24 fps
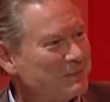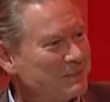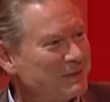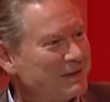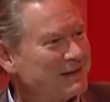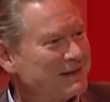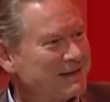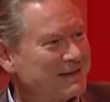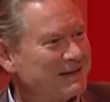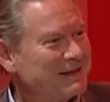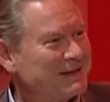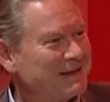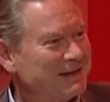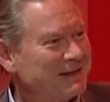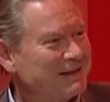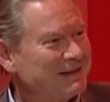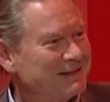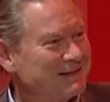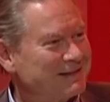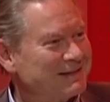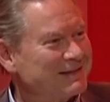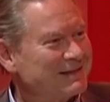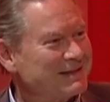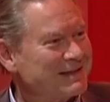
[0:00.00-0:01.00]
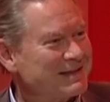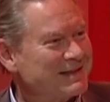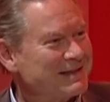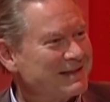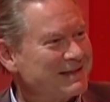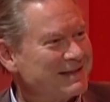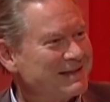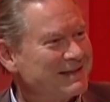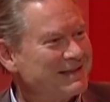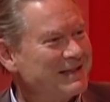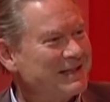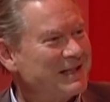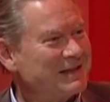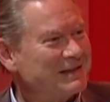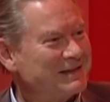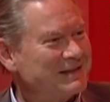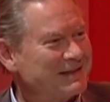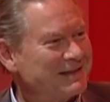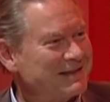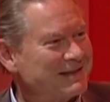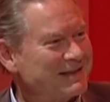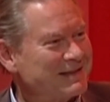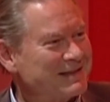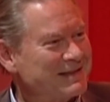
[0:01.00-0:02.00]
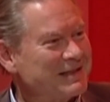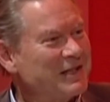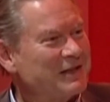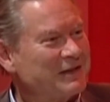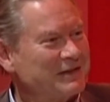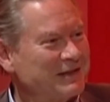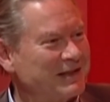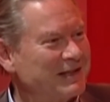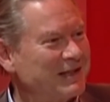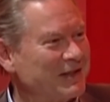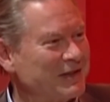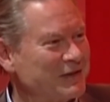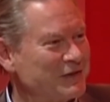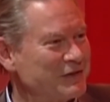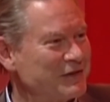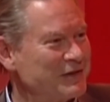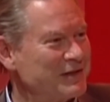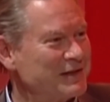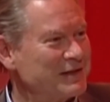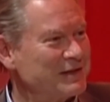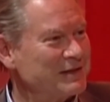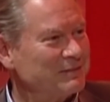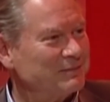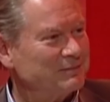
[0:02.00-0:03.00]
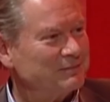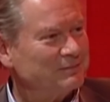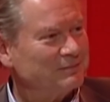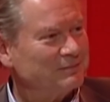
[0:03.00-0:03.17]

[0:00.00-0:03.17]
but uh, Ooh, okay. certain certain countries.